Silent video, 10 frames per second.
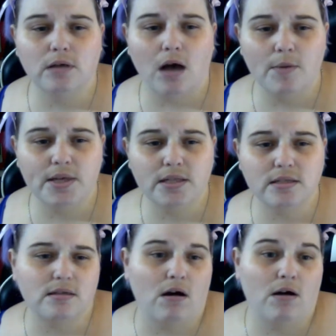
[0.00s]

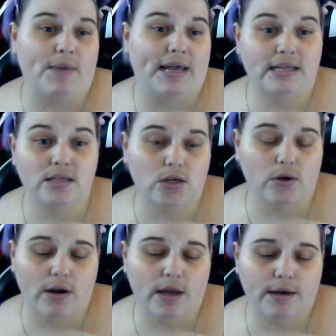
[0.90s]
comments on my
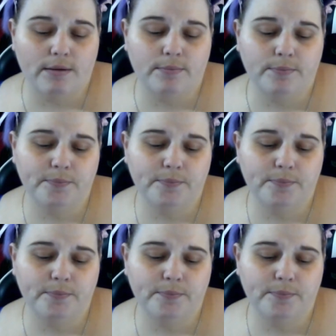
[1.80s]
Instagram,